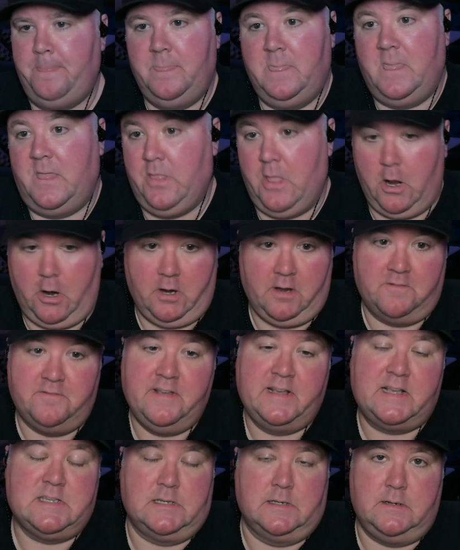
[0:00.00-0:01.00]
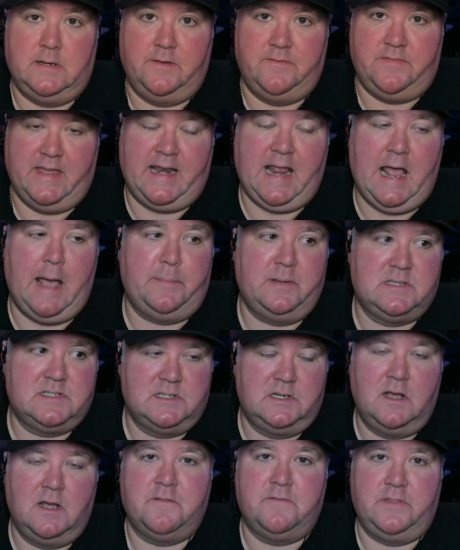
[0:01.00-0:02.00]
they're going to fix it. If that happens
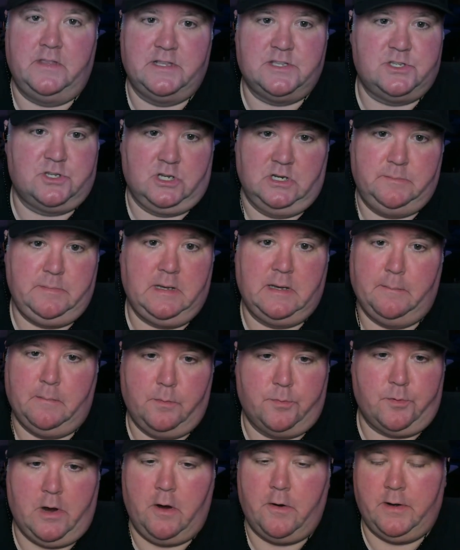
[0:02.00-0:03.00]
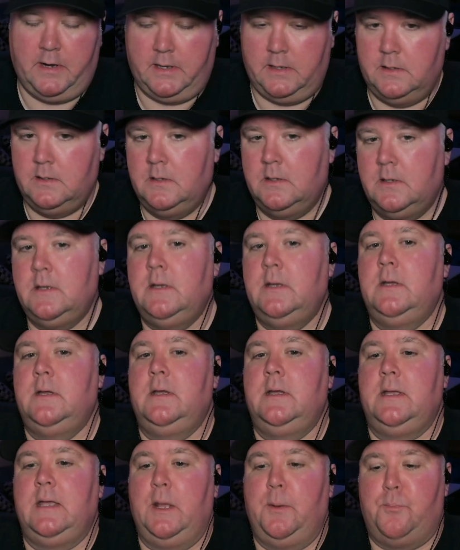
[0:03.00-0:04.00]
enough, it's going to become a priority.
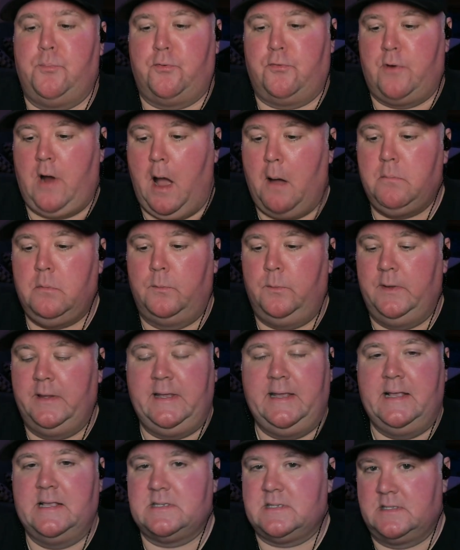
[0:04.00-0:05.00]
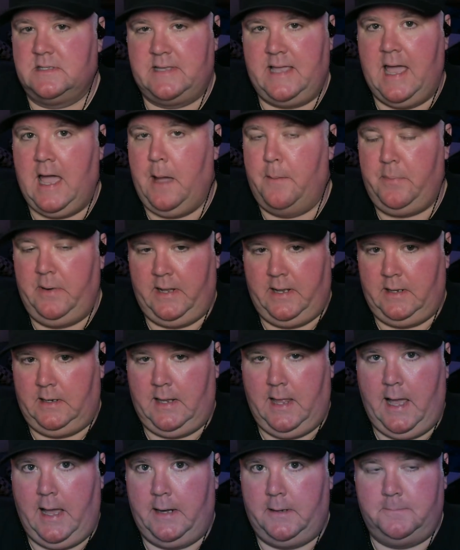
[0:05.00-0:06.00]
It probably isn't happening a
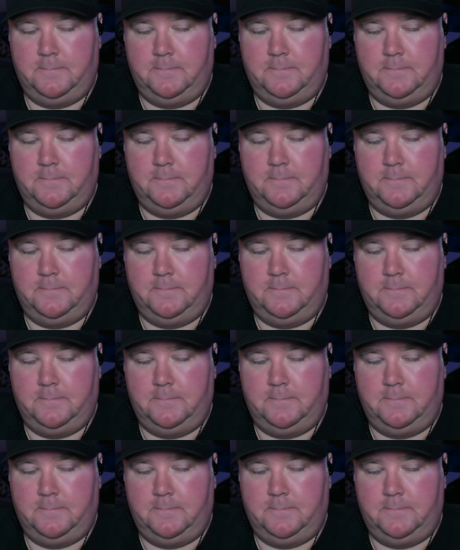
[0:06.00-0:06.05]
lot.